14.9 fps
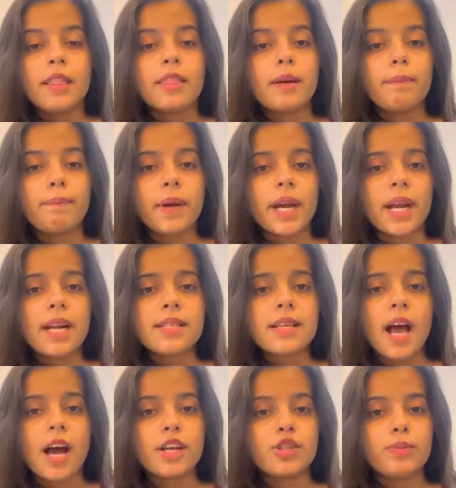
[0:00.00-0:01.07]
The parents
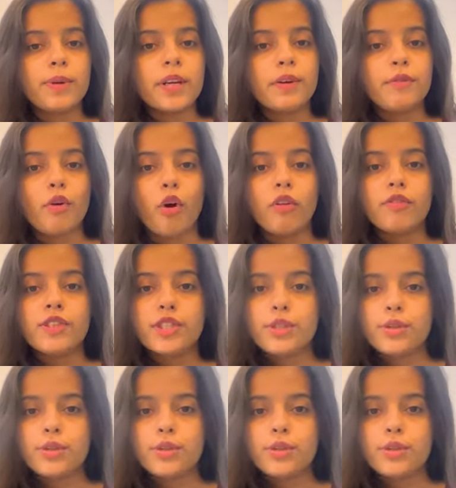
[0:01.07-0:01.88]
are to be involved